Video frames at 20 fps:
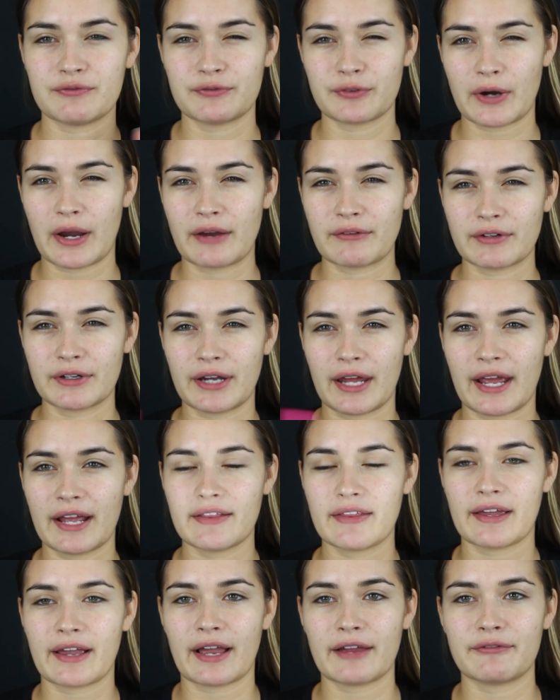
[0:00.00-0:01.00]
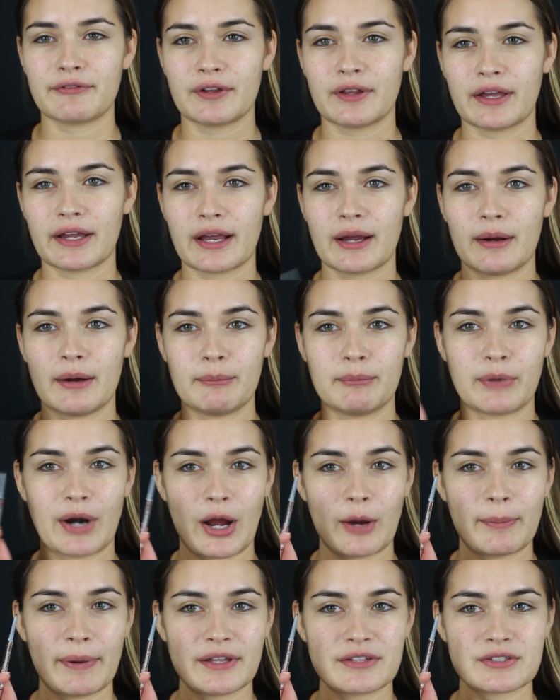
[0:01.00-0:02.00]
for every day. Like, I feel like a
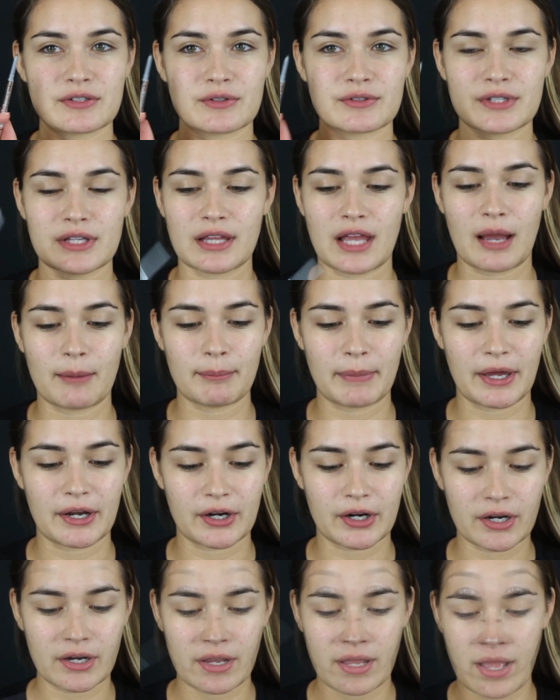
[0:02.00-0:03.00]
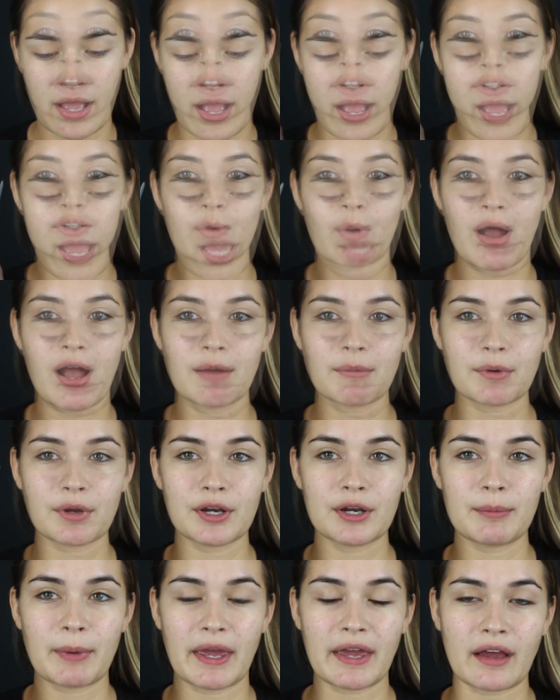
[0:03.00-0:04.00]
brow pencil is a lot better. So I'm
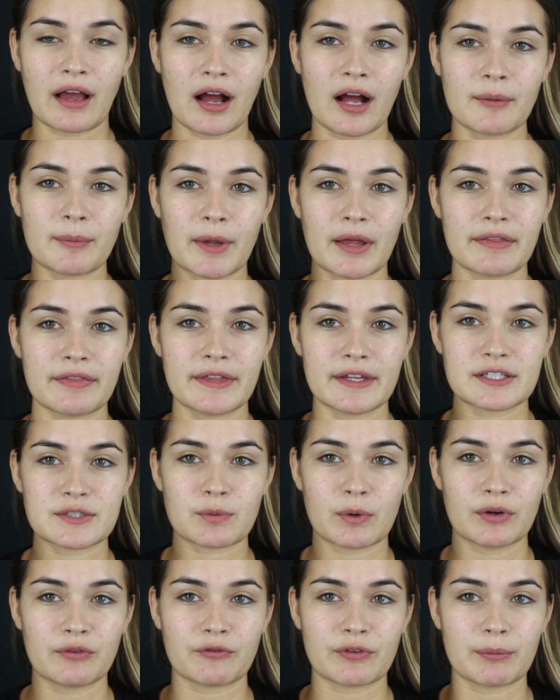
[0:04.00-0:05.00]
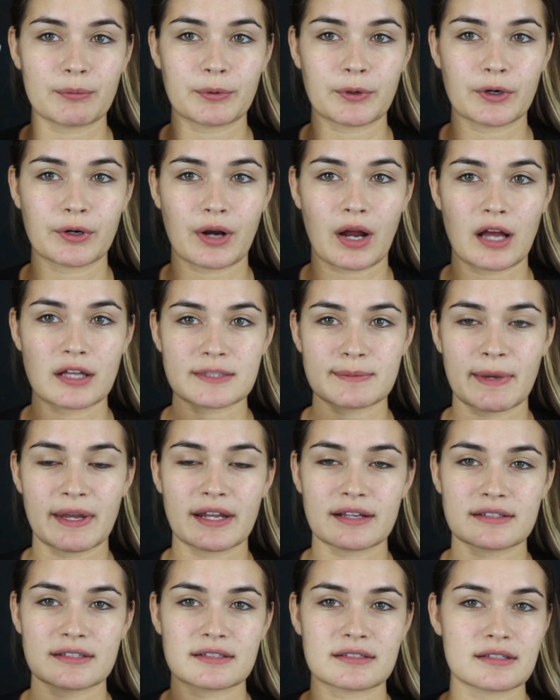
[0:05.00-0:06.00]
gonna pick up this one from Pure
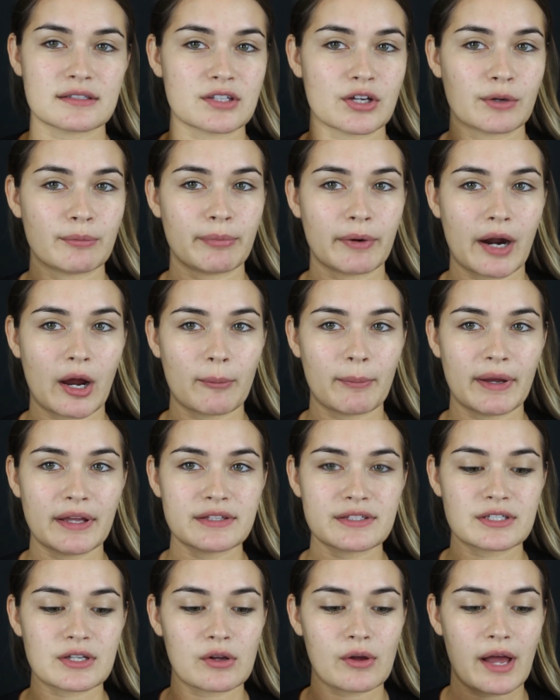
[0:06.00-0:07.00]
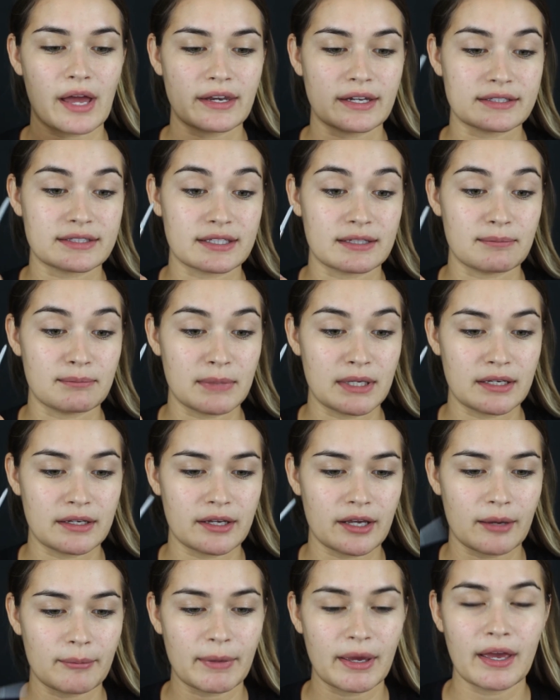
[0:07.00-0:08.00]
Cosmetics. This is their brow pencil and it's in
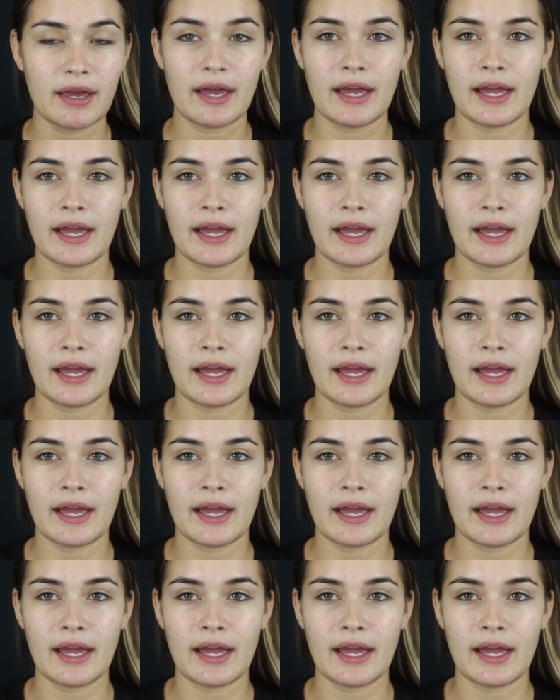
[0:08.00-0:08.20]
medium.